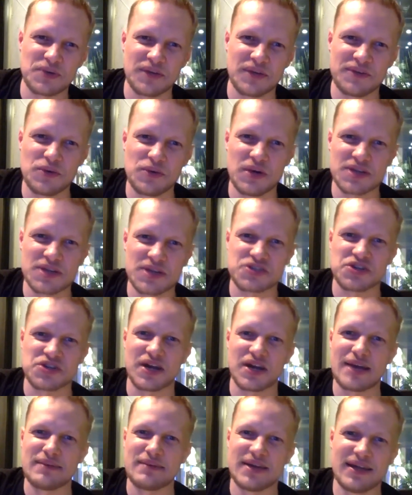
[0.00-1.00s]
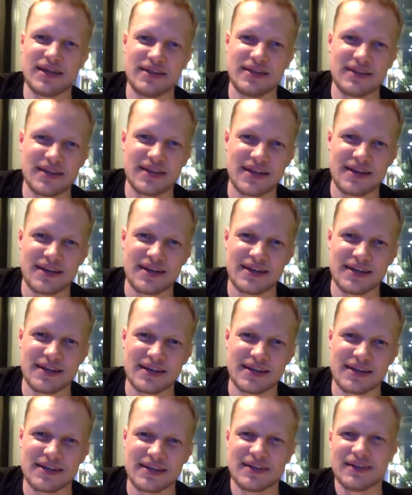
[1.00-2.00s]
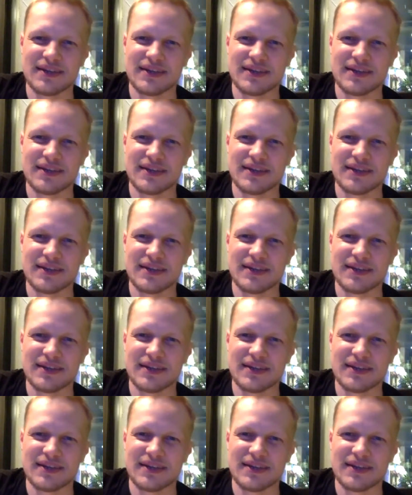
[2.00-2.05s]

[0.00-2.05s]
where if you want to chime in, then uh,